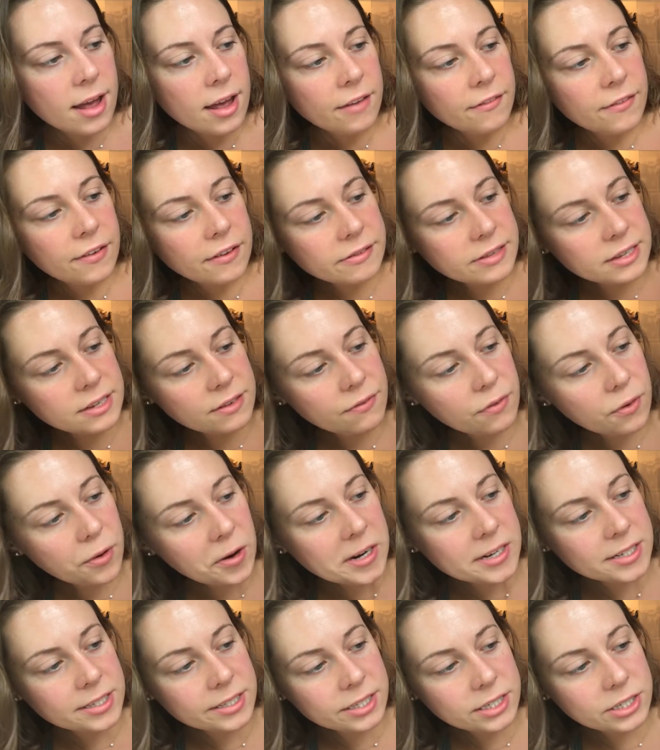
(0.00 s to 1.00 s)
54
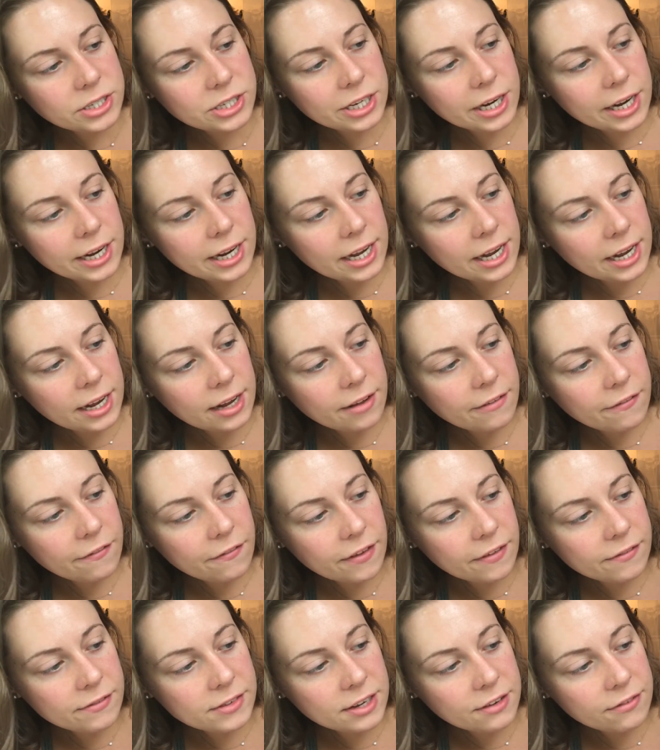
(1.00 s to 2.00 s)
is the Genie,
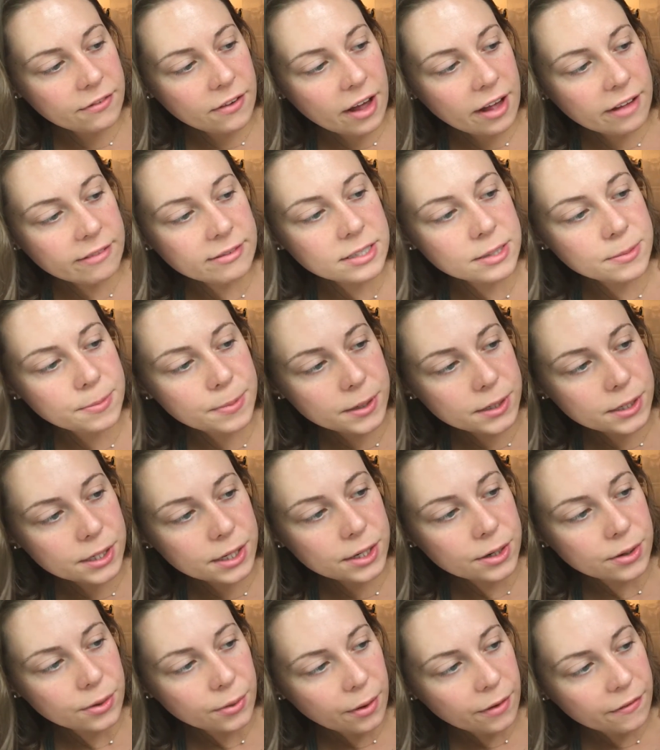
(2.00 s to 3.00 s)
55 is
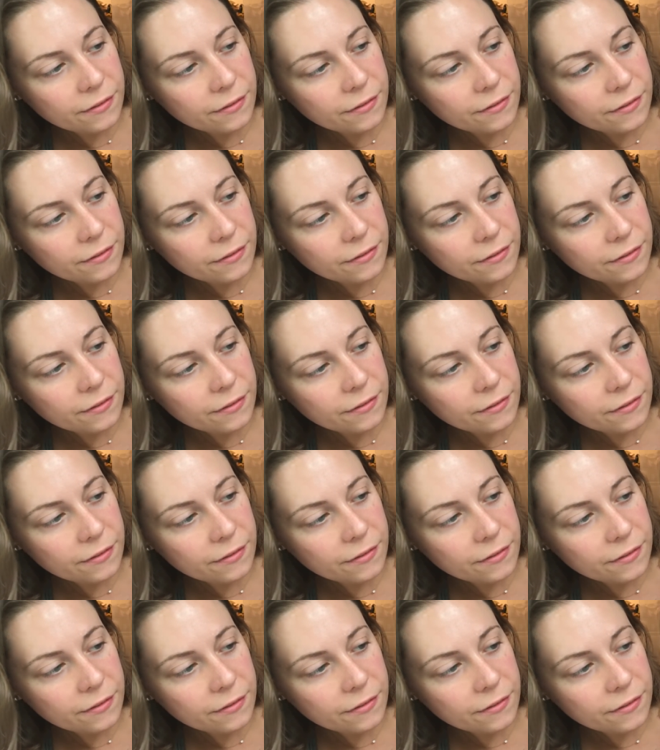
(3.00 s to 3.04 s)
Baloo,